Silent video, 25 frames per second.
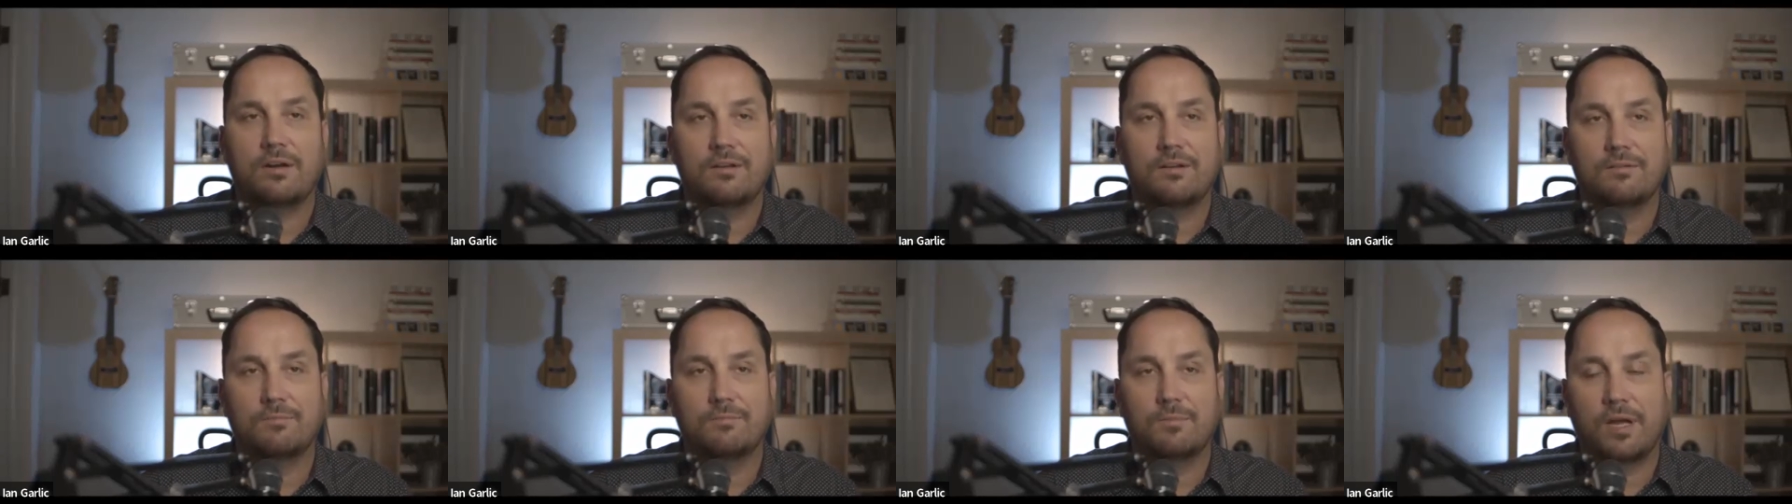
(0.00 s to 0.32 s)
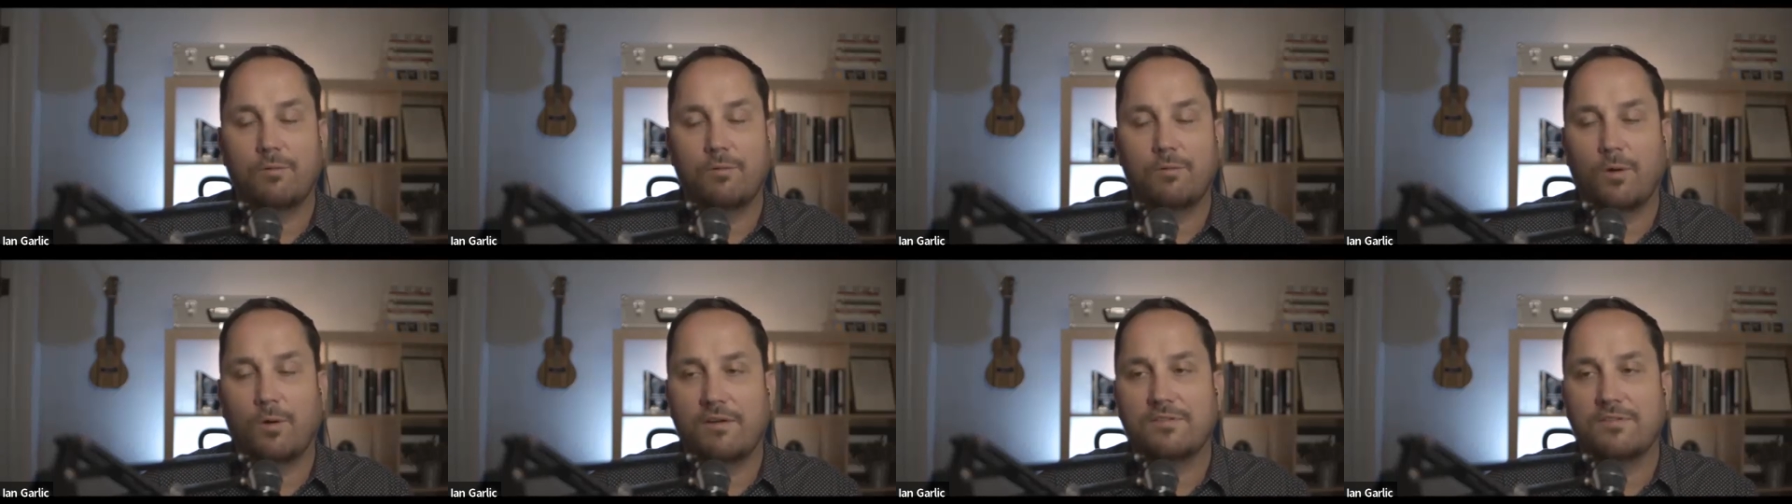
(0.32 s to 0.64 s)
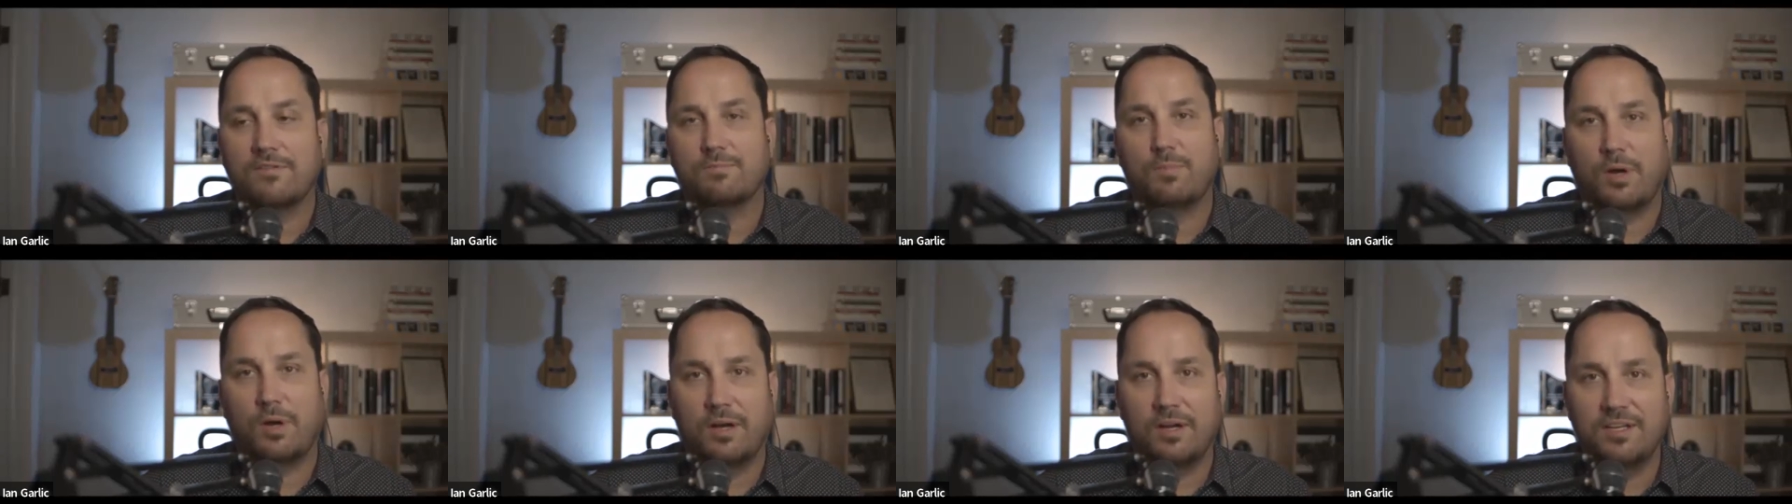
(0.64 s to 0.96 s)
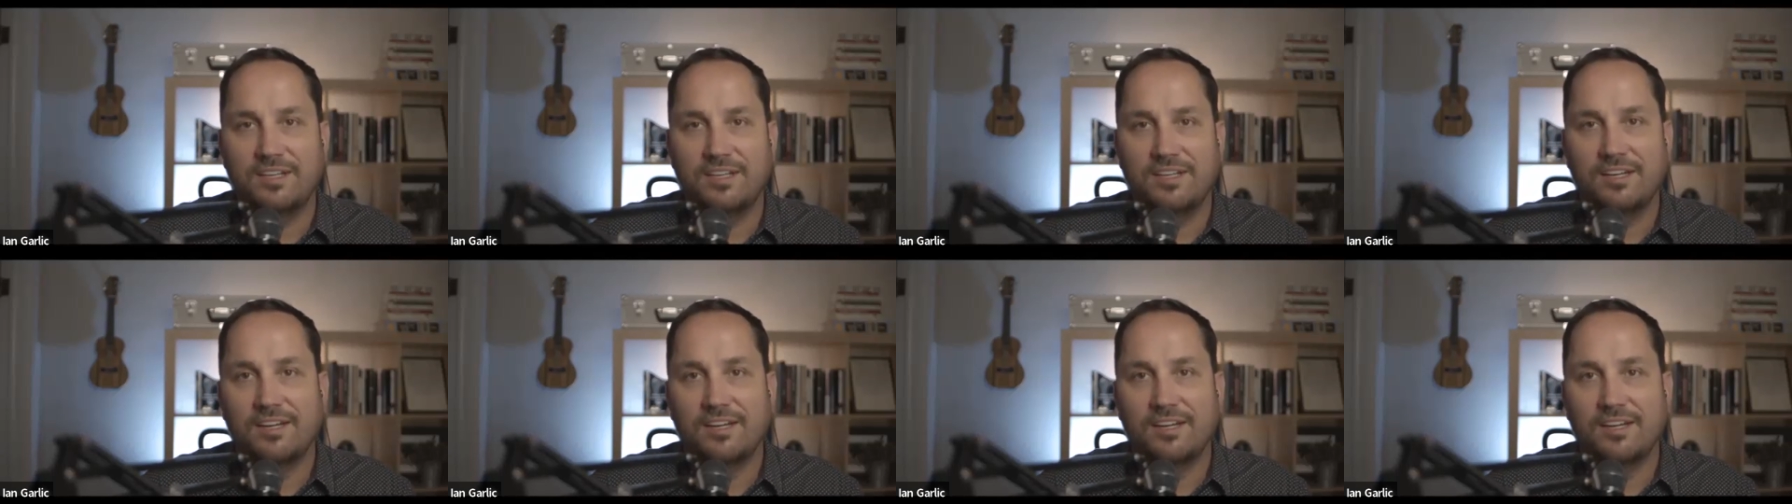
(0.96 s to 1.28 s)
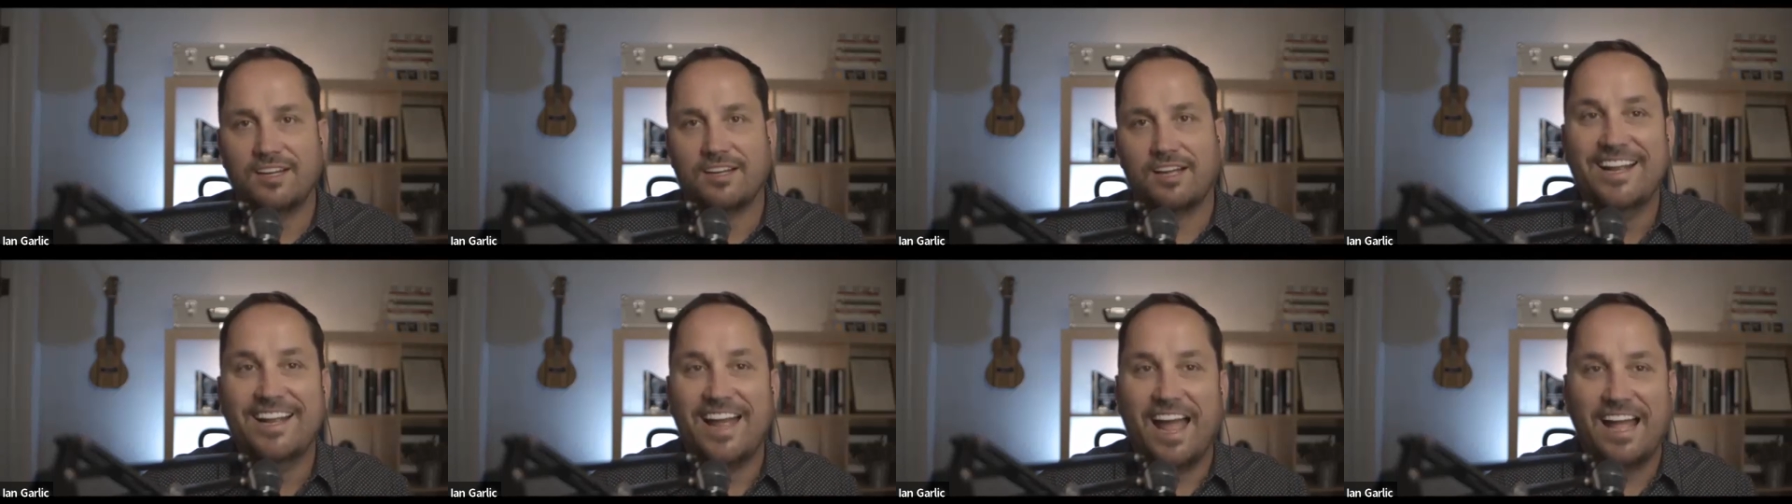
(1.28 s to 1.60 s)
my wife's butt.
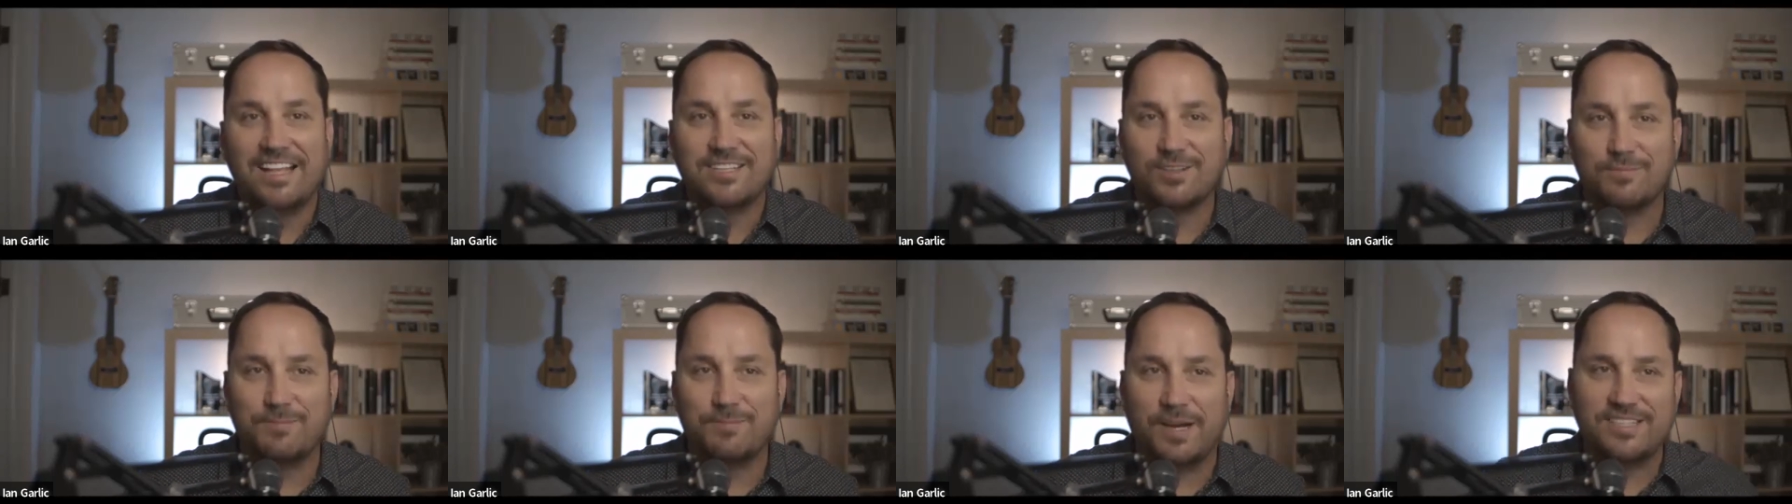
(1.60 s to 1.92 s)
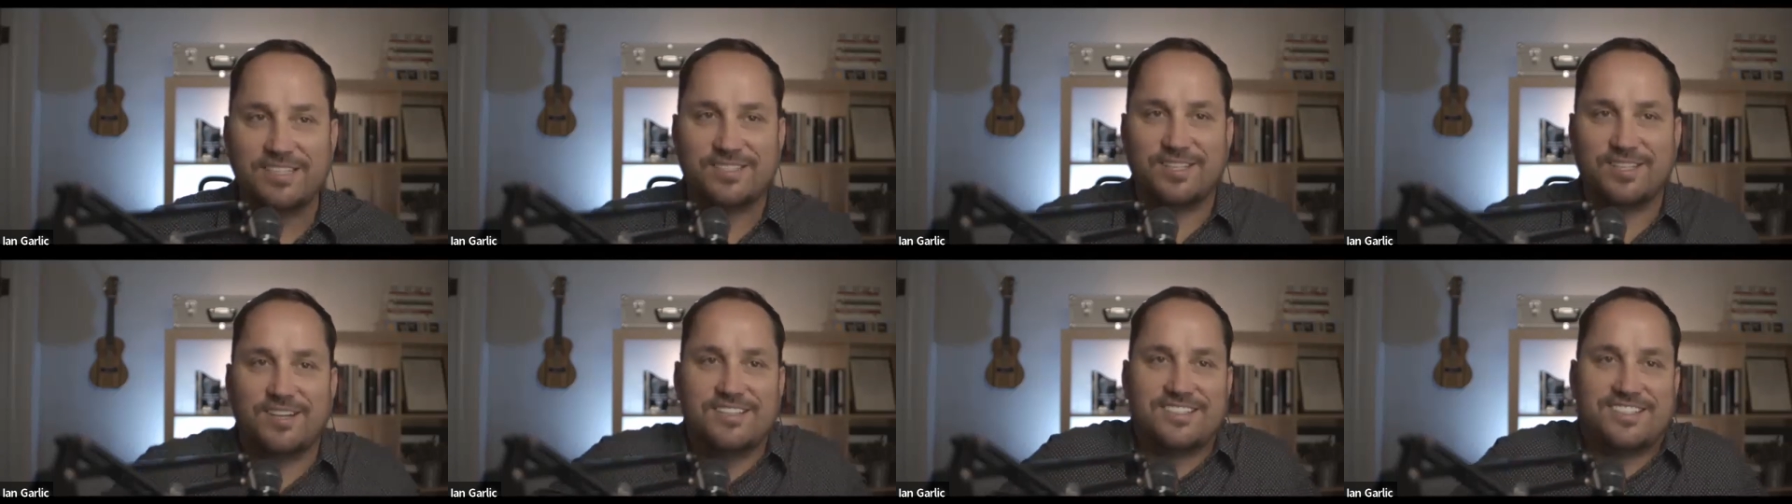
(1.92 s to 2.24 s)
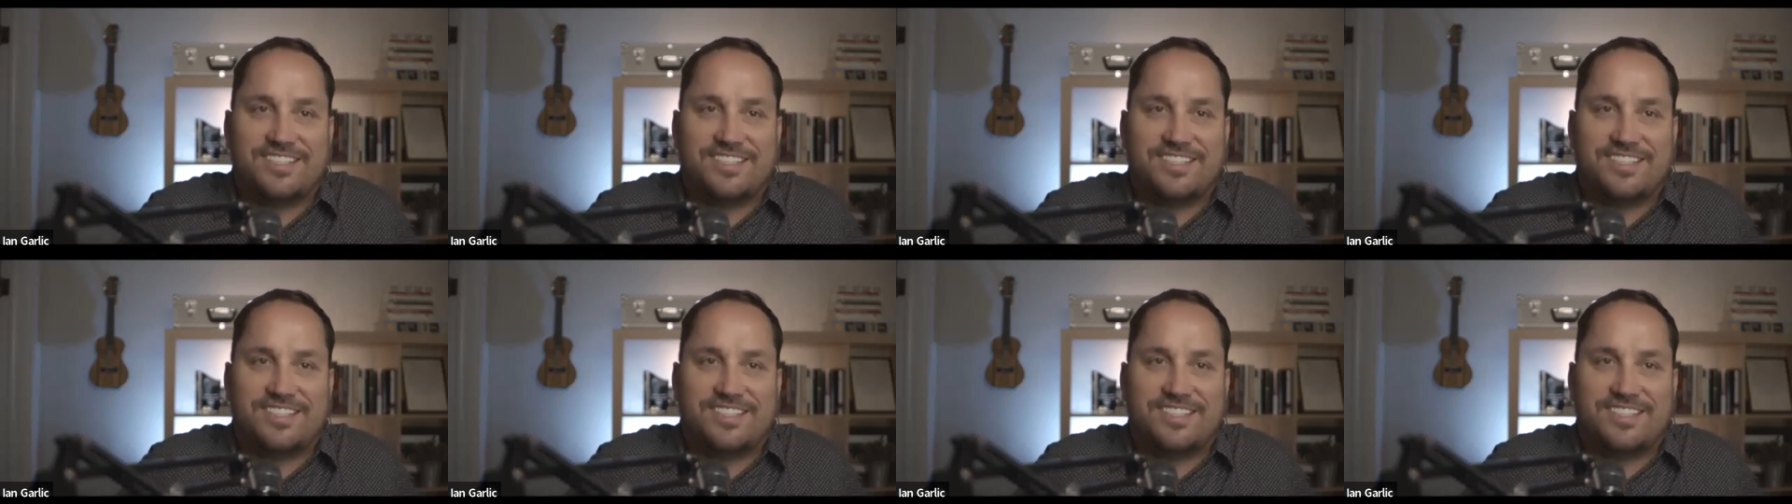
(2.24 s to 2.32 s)
And so my son